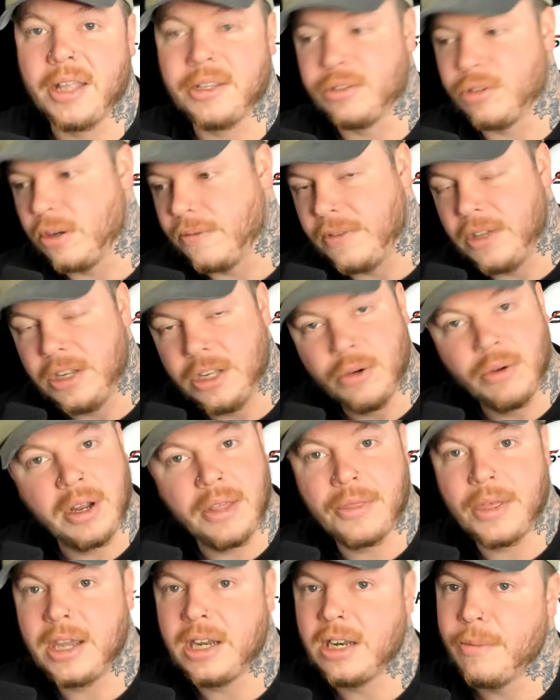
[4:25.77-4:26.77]
So if you do
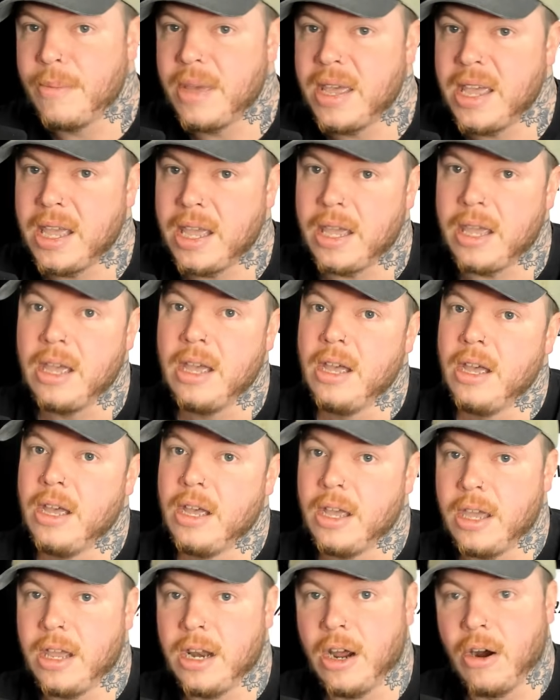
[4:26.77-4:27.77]
anything to me,
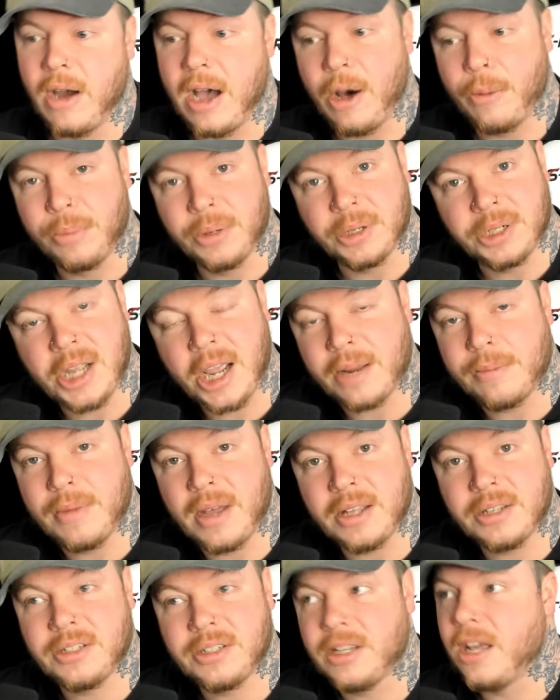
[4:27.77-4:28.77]
I'll protect
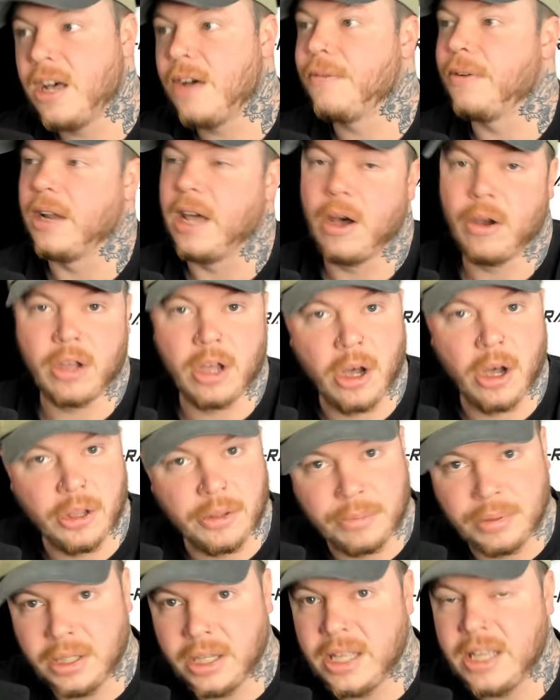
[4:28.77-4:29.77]
myself and I'll call the
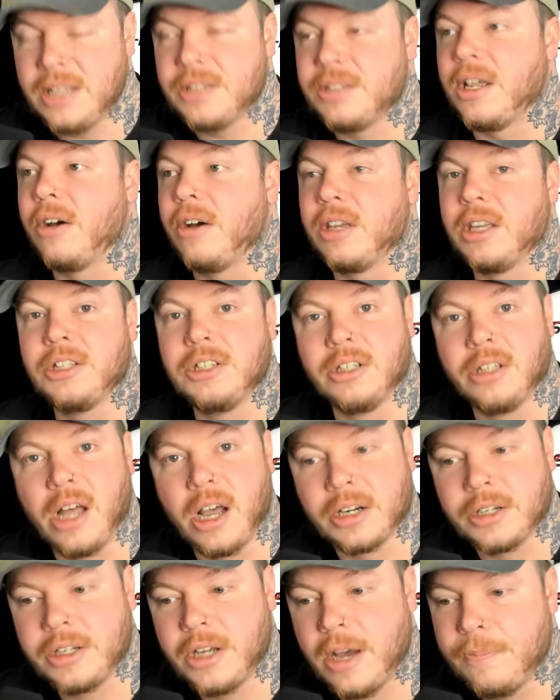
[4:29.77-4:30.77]
police. I'll get you
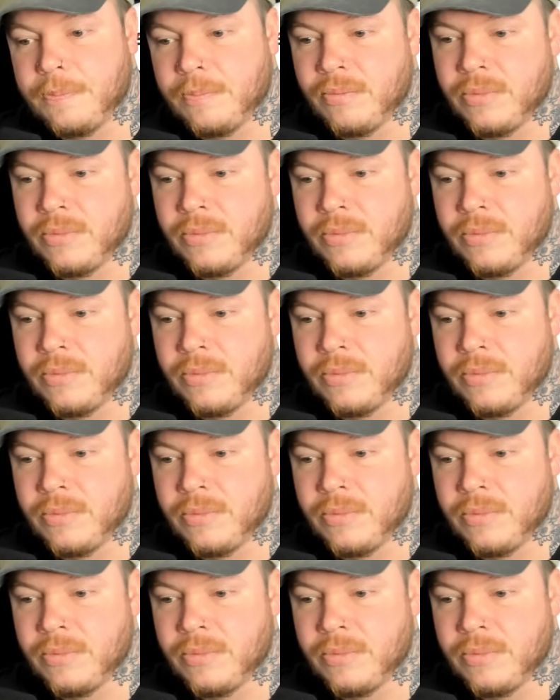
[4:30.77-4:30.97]
locked up.